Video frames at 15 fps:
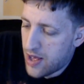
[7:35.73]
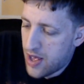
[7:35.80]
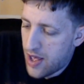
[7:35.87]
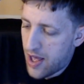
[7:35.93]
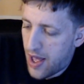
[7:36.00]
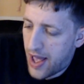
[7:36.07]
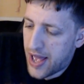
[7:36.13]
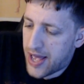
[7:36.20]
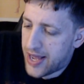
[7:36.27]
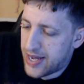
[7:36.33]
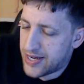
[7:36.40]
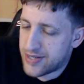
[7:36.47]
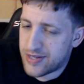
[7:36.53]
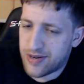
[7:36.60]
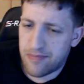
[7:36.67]

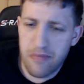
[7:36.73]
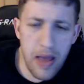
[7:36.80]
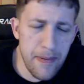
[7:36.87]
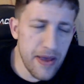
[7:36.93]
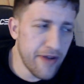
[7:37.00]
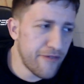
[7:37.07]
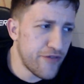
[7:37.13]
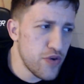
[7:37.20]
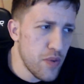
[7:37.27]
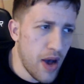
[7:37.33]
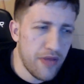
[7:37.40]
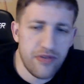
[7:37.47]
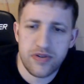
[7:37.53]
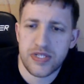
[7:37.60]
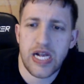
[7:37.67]
and maybe a few
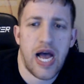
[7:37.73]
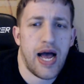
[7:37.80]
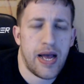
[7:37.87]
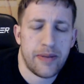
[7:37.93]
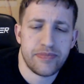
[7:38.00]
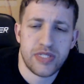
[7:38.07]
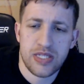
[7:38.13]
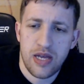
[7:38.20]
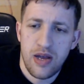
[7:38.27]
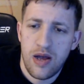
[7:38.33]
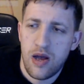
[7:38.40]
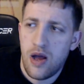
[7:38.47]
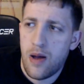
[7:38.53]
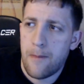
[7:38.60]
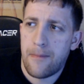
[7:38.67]
other times.
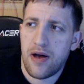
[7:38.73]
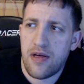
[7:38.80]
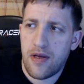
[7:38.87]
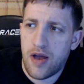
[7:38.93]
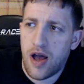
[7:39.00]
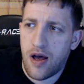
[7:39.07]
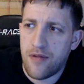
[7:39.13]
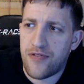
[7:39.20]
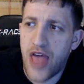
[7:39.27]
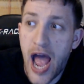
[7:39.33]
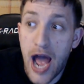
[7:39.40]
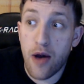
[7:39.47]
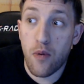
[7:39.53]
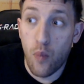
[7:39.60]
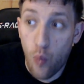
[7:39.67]
But uh,
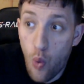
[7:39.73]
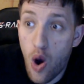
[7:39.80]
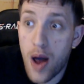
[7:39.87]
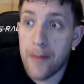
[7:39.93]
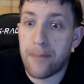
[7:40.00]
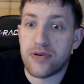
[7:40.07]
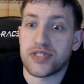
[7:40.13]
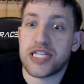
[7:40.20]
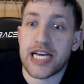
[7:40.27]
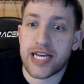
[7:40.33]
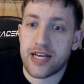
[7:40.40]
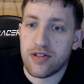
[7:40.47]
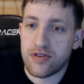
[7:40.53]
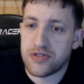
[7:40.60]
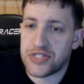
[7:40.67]
that one
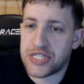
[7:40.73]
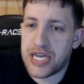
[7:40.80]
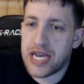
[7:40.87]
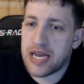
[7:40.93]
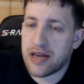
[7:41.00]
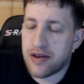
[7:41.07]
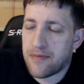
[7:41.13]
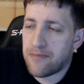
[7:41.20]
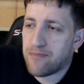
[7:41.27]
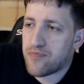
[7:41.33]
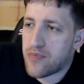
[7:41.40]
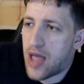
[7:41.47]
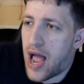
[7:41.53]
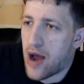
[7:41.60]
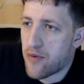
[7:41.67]
particular scene,
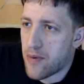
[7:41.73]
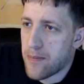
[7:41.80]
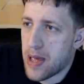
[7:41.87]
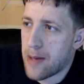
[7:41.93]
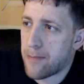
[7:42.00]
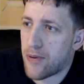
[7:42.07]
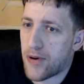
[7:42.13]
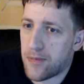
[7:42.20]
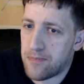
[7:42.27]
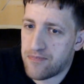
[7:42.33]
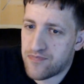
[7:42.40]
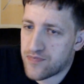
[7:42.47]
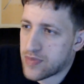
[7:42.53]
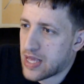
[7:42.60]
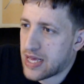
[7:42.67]
I remember.
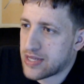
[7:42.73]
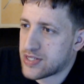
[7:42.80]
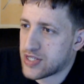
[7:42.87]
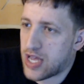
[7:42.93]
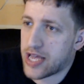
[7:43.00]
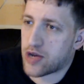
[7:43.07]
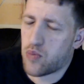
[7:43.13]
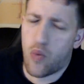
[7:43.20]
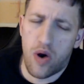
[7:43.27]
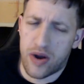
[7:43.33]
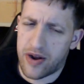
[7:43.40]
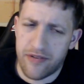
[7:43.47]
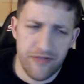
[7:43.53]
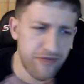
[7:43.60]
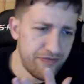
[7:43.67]
It's like one
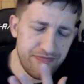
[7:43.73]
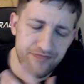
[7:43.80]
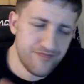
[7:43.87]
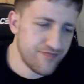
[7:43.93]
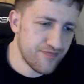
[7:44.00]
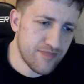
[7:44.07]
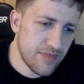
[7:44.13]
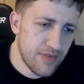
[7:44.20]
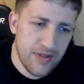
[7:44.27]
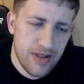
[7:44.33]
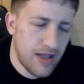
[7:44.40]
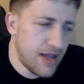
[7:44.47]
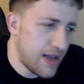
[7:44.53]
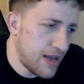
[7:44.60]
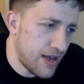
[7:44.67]
of,
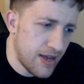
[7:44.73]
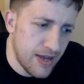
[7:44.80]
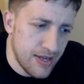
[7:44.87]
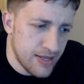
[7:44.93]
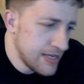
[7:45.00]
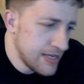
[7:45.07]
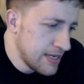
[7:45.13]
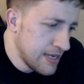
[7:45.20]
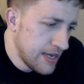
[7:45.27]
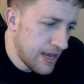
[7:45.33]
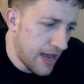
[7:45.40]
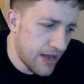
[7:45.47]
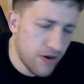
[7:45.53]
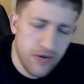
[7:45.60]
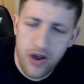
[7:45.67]
uh, I
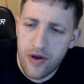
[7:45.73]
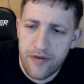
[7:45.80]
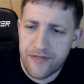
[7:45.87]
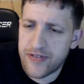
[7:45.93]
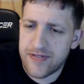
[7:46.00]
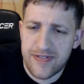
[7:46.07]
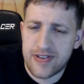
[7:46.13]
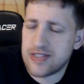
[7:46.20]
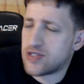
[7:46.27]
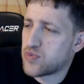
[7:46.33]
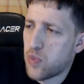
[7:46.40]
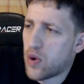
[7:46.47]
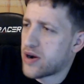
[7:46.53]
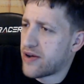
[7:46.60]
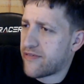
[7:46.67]
don't know if, if it's
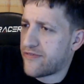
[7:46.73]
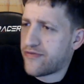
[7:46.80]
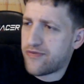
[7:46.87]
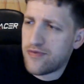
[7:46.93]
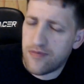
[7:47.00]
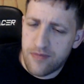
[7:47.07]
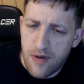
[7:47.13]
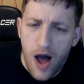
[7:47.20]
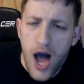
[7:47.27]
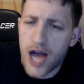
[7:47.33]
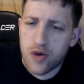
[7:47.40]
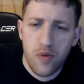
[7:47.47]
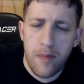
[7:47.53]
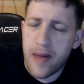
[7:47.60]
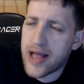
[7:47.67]
one of
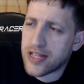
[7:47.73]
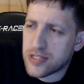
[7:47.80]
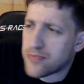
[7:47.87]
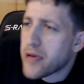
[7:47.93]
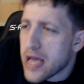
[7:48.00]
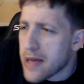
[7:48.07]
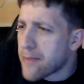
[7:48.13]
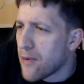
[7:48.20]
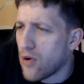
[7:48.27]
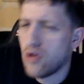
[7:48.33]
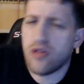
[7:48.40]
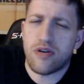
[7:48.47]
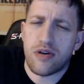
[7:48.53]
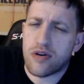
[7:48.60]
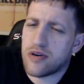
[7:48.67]
Aquaman's people,
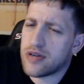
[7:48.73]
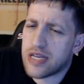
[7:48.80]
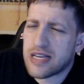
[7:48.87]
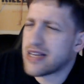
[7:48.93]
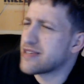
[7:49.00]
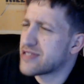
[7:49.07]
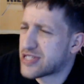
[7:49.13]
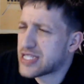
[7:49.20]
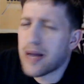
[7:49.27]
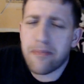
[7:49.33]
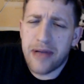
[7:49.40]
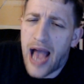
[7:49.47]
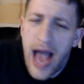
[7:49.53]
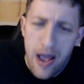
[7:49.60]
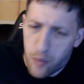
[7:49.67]
or it's some
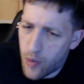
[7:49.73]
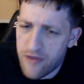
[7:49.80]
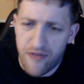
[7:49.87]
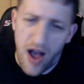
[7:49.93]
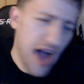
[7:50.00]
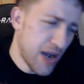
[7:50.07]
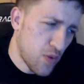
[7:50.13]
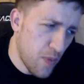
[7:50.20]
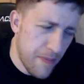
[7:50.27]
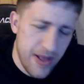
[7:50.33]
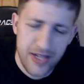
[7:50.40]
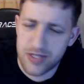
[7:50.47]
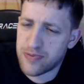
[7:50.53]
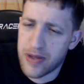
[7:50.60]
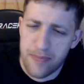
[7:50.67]
guy with Aquaman's
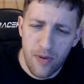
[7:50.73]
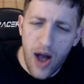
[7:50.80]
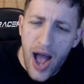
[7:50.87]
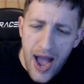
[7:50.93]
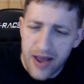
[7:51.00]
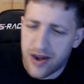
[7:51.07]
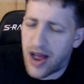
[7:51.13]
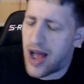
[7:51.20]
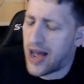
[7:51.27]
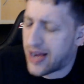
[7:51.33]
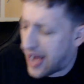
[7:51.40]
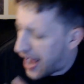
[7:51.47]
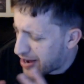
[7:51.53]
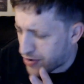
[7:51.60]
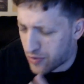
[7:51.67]
people. I, I,
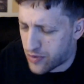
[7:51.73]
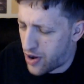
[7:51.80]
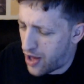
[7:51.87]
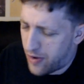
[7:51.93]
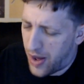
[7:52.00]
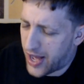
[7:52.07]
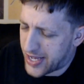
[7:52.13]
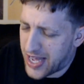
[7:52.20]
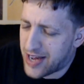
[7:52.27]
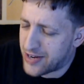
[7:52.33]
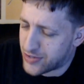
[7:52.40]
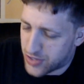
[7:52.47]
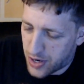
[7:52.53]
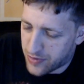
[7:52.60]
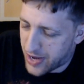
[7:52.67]
I don't know. I kind of
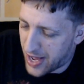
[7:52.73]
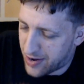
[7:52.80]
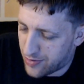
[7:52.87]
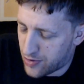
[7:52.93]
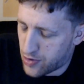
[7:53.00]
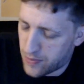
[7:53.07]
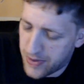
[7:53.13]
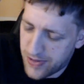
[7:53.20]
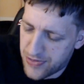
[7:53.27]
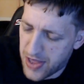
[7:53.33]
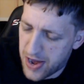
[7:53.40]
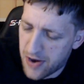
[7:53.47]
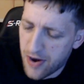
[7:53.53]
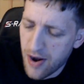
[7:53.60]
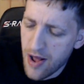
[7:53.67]
zoned out a little bit
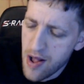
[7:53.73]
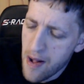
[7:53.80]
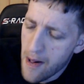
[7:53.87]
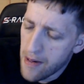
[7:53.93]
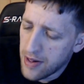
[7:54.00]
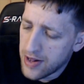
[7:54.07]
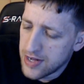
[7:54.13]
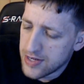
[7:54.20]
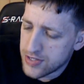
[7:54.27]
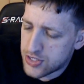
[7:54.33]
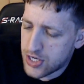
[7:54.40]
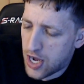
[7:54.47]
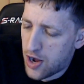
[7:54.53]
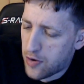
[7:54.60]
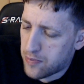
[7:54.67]
there.
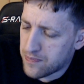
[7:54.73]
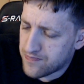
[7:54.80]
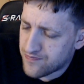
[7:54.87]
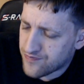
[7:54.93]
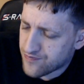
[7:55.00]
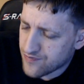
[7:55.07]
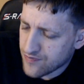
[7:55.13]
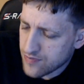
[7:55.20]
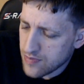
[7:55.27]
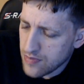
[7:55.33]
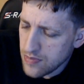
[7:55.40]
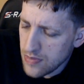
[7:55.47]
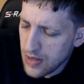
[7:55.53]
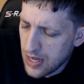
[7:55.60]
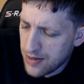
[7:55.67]
So
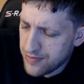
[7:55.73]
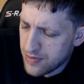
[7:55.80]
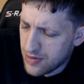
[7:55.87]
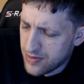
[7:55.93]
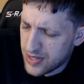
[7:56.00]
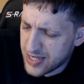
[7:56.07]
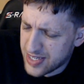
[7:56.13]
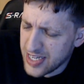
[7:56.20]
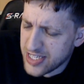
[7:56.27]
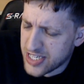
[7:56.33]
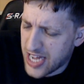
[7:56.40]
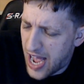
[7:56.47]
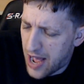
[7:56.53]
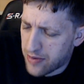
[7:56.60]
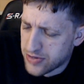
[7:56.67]
the
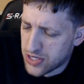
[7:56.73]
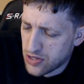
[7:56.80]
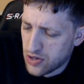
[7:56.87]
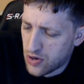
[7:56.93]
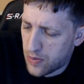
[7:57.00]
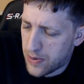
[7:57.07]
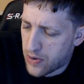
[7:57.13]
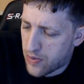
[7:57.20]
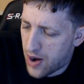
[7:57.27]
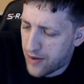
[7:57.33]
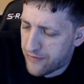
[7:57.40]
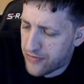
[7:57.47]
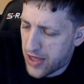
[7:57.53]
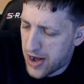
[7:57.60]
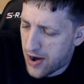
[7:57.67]
CGI was a little bit rough
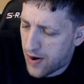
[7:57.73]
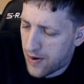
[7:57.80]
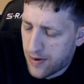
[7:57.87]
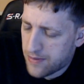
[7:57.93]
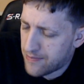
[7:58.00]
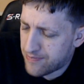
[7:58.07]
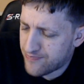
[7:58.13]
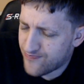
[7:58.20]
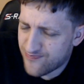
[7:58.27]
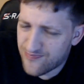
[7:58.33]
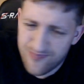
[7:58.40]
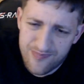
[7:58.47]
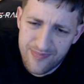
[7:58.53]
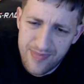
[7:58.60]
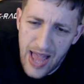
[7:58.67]
there.
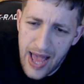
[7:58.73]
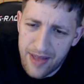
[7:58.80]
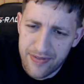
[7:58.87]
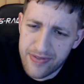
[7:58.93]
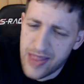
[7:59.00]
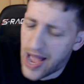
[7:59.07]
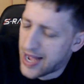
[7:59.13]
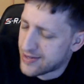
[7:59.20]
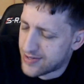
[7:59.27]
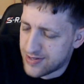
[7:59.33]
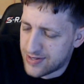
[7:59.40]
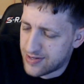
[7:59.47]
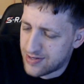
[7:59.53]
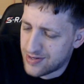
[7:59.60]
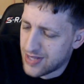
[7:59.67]
Not not
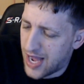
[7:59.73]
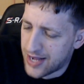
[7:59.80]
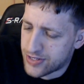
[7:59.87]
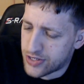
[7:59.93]
not too